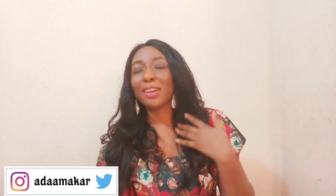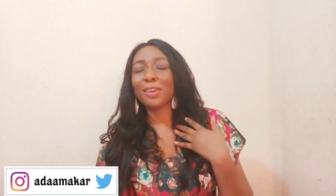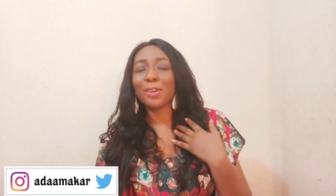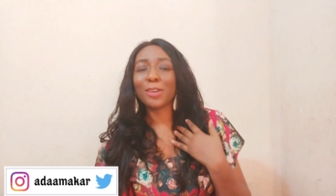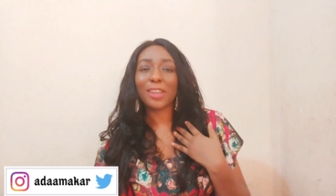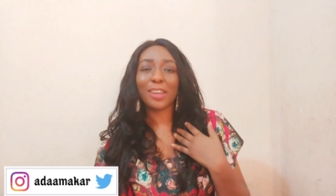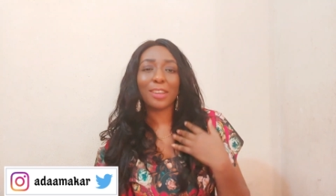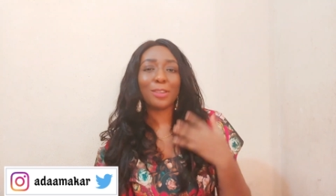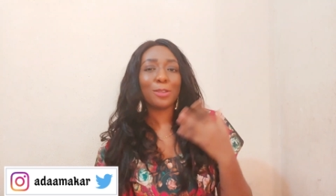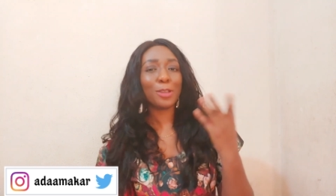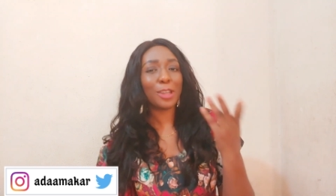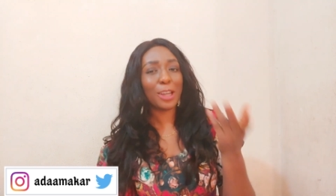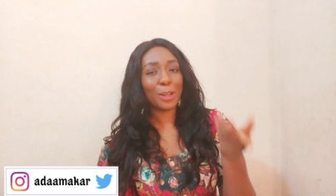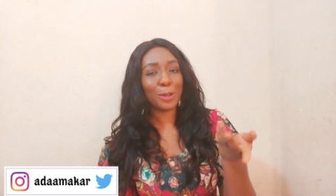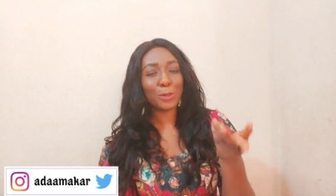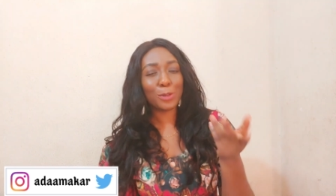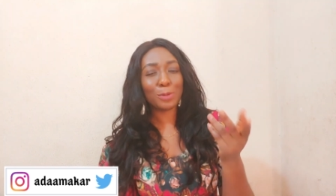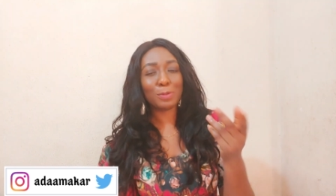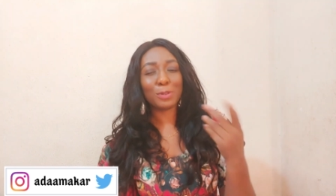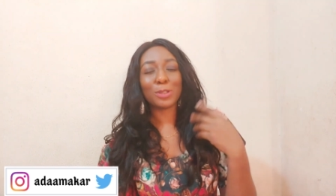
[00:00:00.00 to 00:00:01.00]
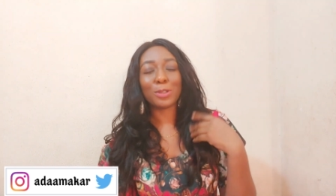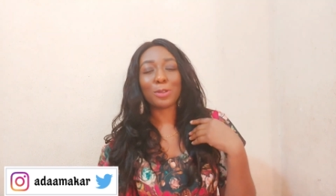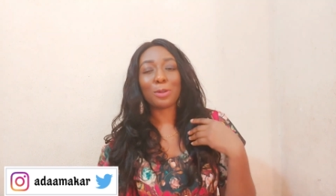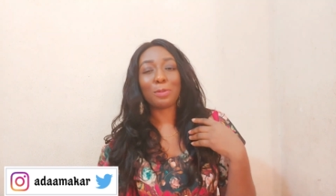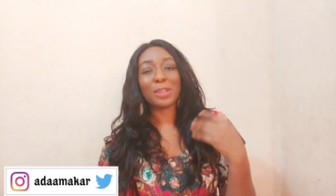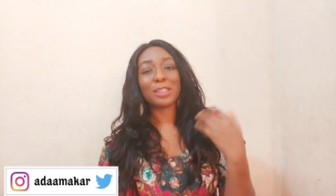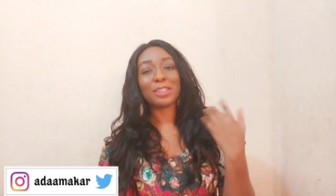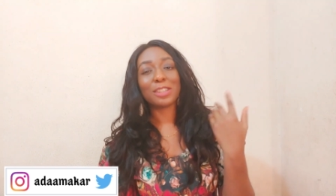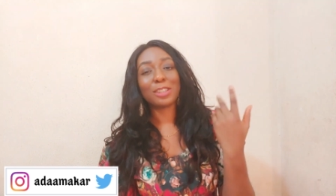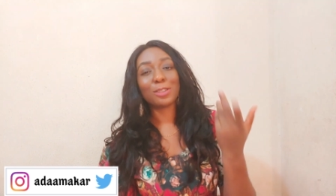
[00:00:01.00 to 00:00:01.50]
Okay, no, you cannot drop this
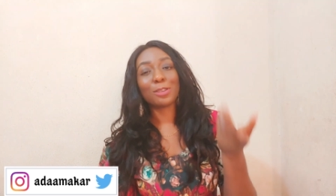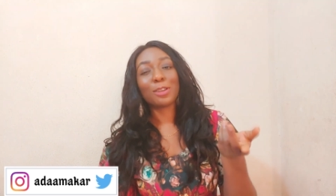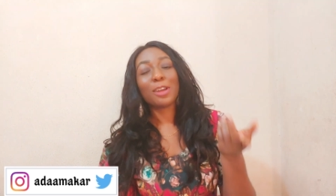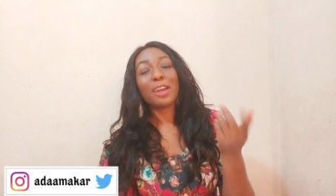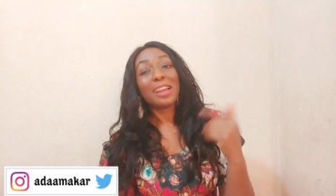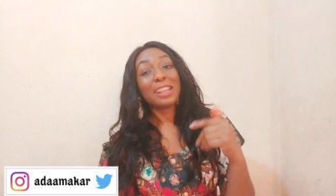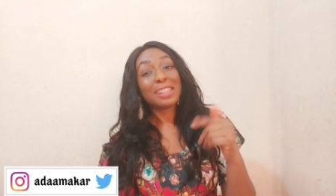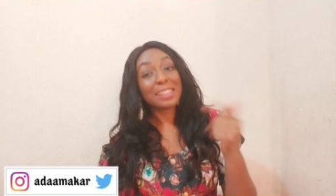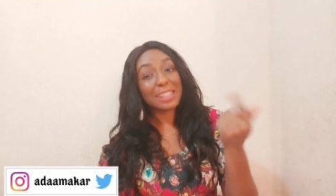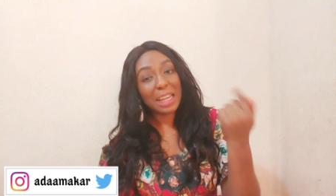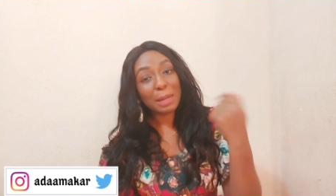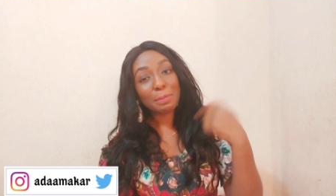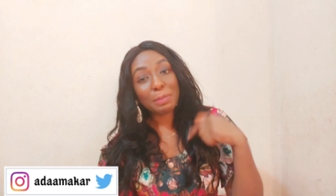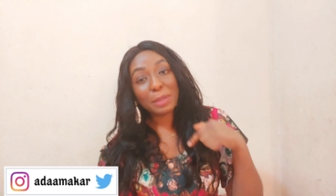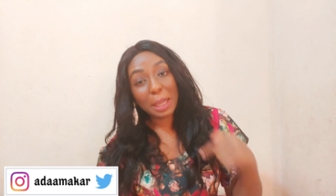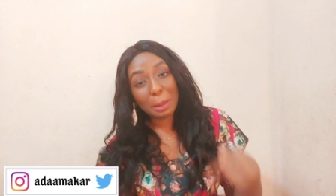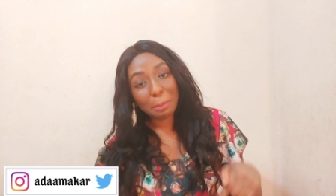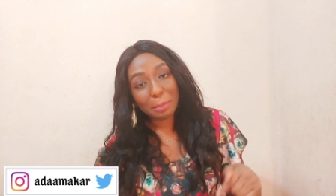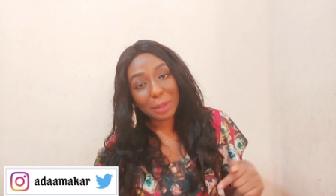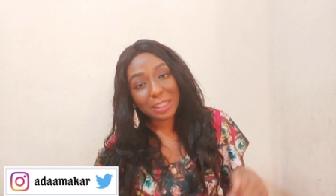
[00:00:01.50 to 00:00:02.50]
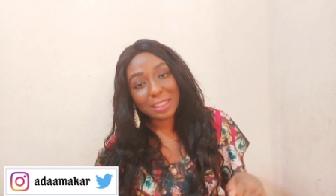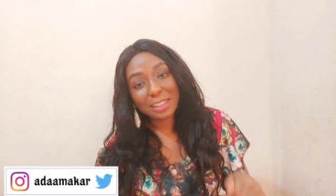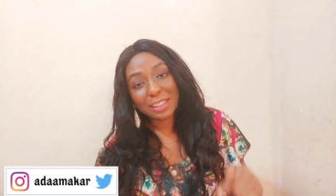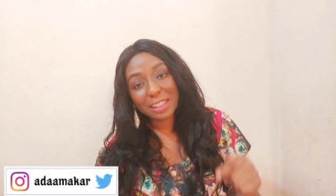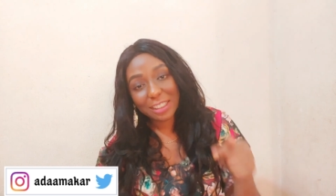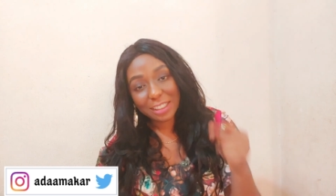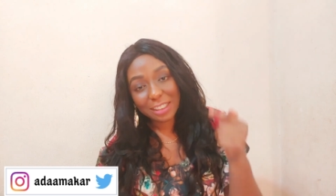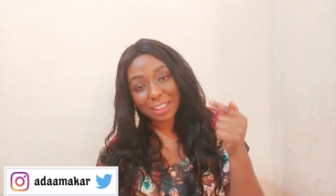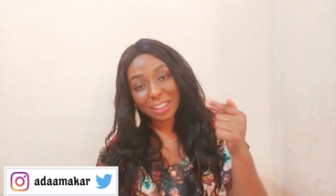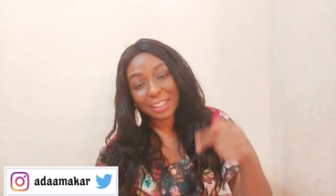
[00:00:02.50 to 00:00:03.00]
comment section. Send me a
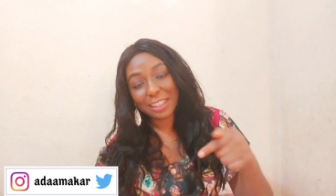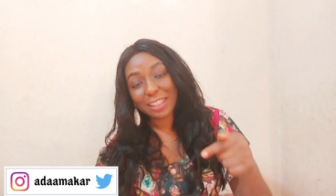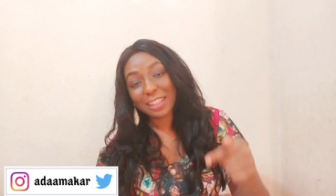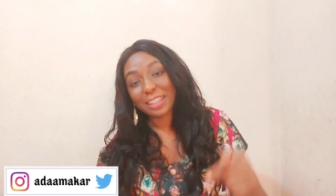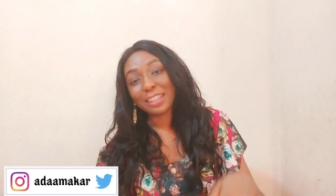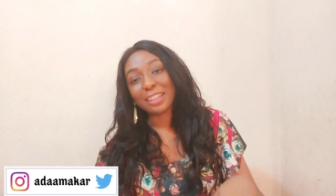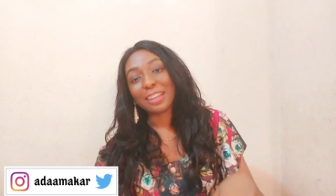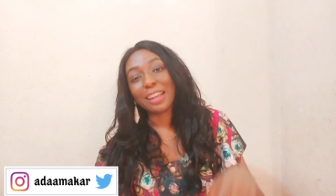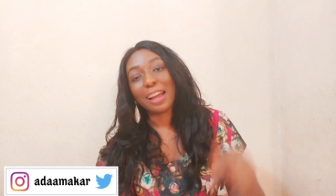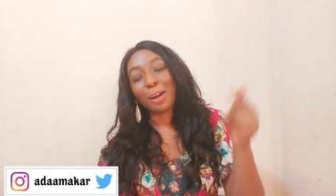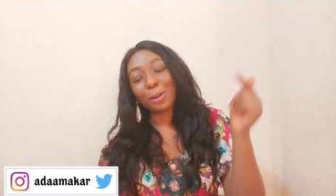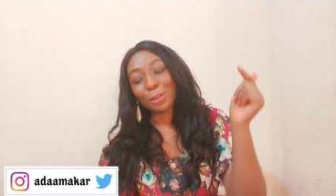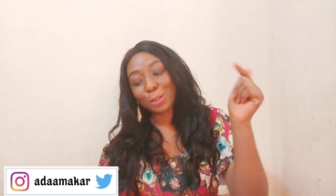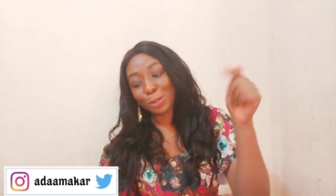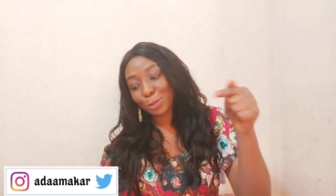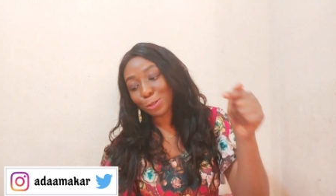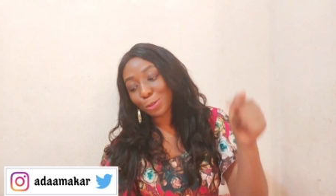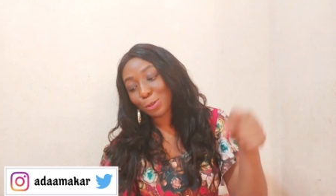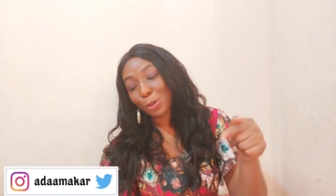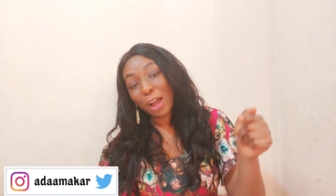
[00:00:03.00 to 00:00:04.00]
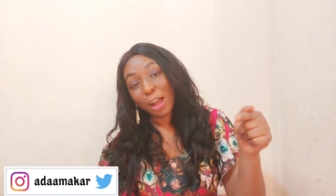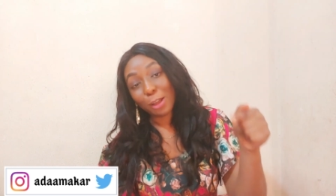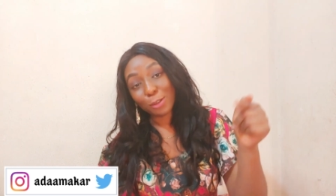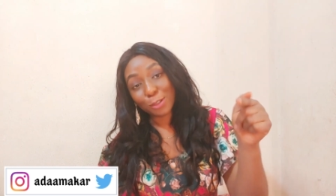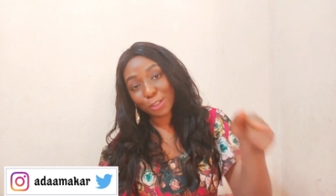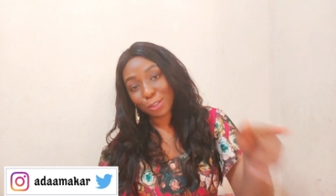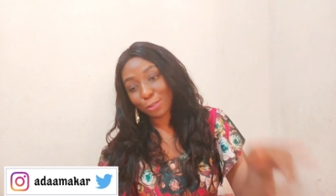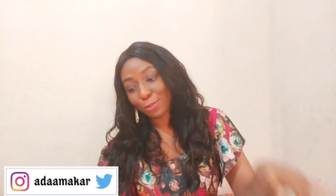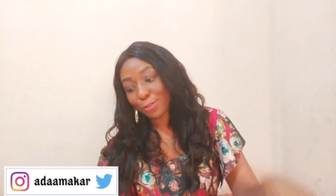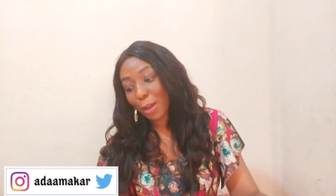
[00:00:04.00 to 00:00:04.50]
message again. I want to know how
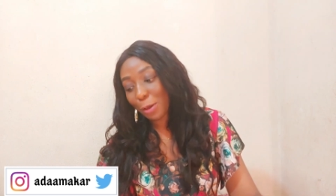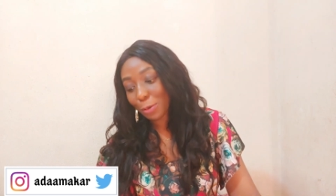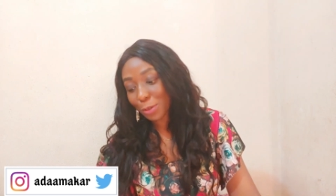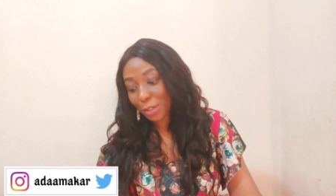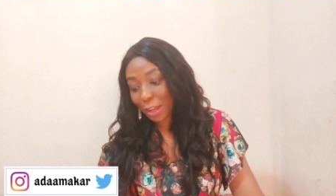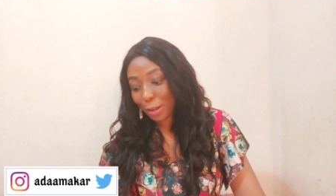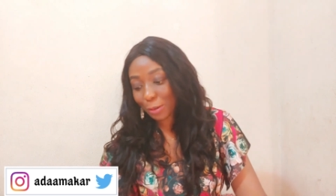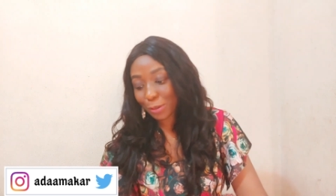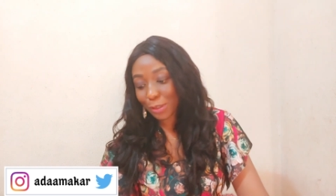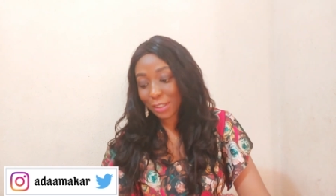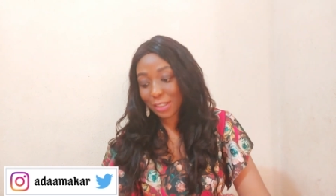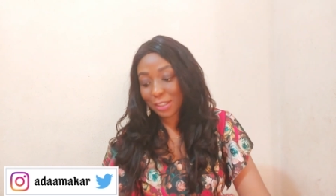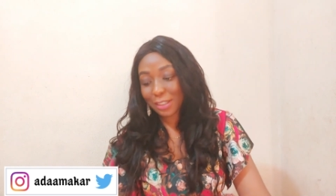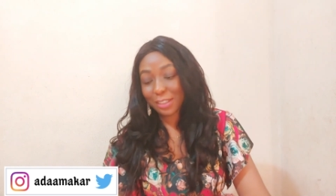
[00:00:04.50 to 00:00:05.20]
she found out.